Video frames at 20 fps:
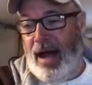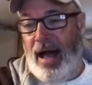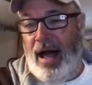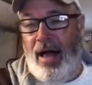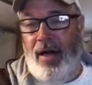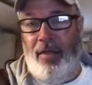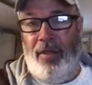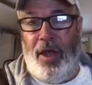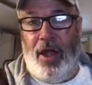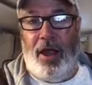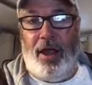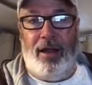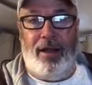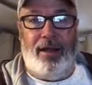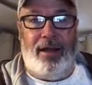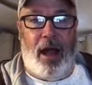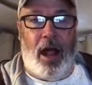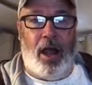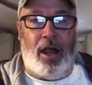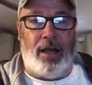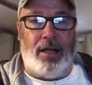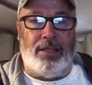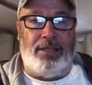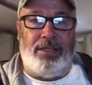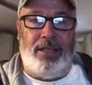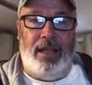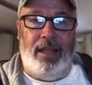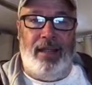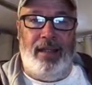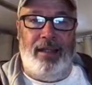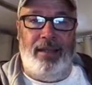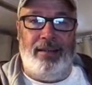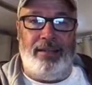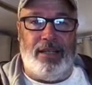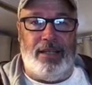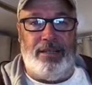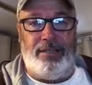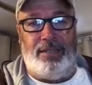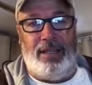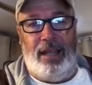their Argosy
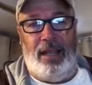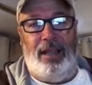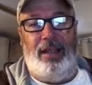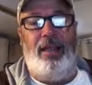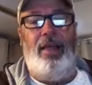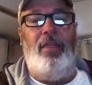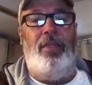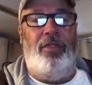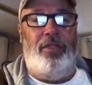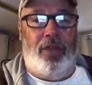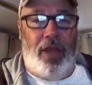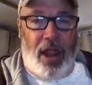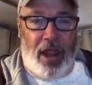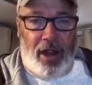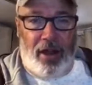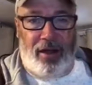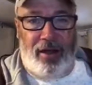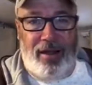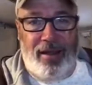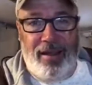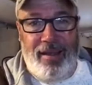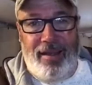to see their